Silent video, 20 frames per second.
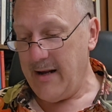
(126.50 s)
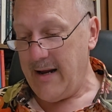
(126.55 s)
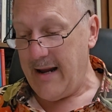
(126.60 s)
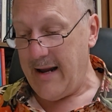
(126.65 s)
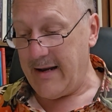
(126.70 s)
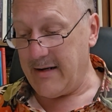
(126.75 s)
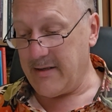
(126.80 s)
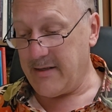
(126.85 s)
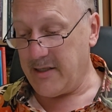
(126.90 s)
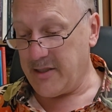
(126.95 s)

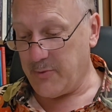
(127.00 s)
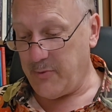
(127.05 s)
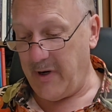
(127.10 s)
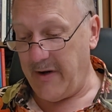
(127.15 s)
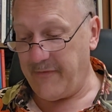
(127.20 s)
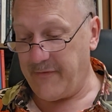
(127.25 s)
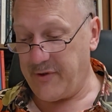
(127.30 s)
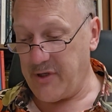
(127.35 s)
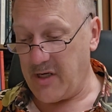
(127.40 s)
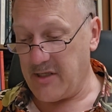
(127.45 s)
and his
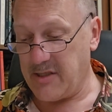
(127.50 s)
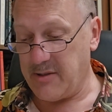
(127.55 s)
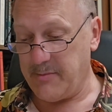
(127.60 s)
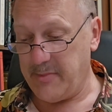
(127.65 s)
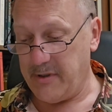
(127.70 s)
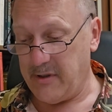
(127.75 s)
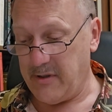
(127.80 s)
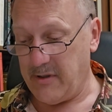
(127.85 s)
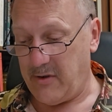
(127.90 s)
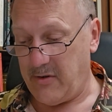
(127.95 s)
wife
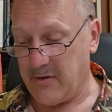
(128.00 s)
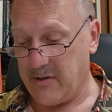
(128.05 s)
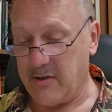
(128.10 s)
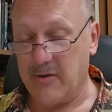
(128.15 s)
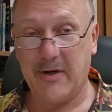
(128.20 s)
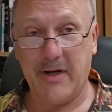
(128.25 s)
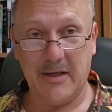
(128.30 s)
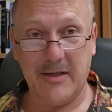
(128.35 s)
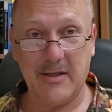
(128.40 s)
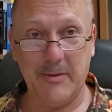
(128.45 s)
Jezebel also
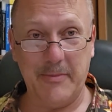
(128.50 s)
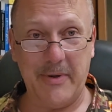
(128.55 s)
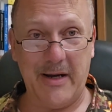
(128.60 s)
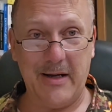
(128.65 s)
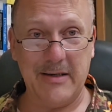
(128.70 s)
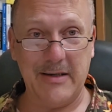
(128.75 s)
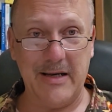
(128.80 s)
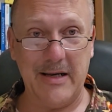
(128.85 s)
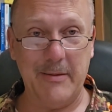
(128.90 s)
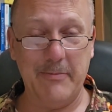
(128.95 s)
gets a
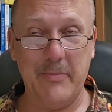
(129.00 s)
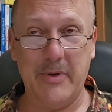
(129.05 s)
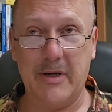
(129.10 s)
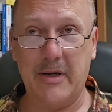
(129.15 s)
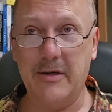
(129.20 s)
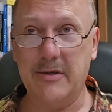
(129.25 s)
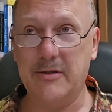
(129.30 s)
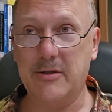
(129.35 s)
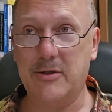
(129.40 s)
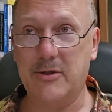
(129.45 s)
bad name
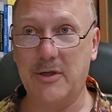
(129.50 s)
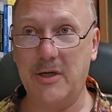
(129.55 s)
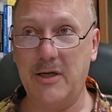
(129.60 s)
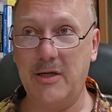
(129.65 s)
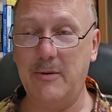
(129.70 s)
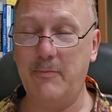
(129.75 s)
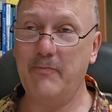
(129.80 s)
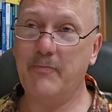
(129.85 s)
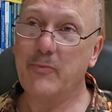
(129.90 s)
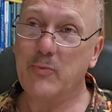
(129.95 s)
because
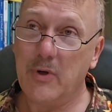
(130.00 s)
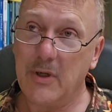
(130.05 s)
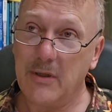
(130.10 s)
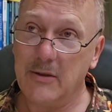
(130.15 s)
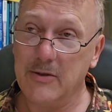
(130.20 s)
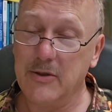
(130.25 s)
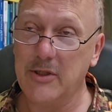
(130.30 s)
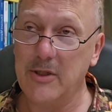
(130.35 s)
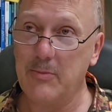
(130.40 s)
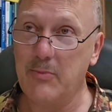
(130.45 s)
she
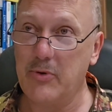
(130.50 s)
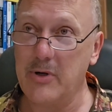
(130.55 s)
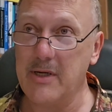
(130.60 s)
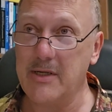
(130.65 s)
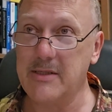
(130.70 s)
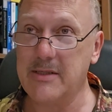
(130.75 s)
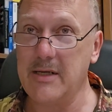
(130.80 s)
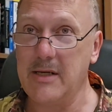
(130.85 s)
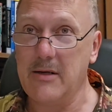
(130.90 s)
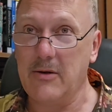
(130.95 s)
well she
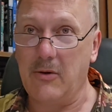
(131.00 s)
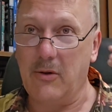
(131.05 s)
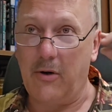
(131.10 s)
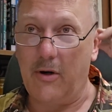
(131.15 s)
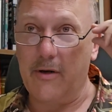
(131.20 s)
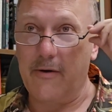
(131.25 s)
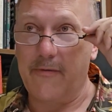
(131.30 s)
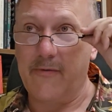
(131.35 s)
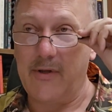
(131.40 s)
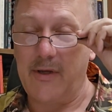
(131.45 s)
brings in a
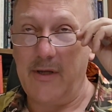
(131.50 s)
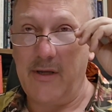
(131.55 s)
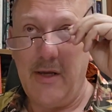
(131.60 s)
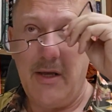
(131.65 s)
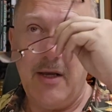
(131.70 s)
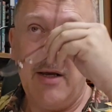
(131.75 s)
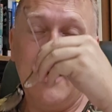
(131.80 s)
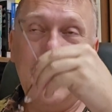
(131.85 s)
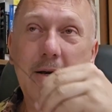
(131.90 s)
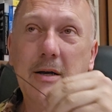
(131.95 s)
lot of the
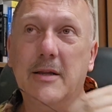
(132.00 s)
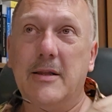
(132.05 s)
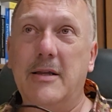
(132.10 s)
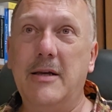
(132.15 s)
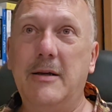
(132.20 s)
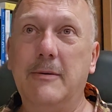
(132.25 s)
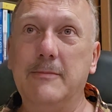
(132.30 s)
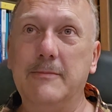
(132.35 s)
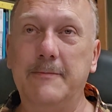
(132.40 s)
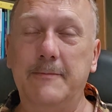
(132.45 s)
the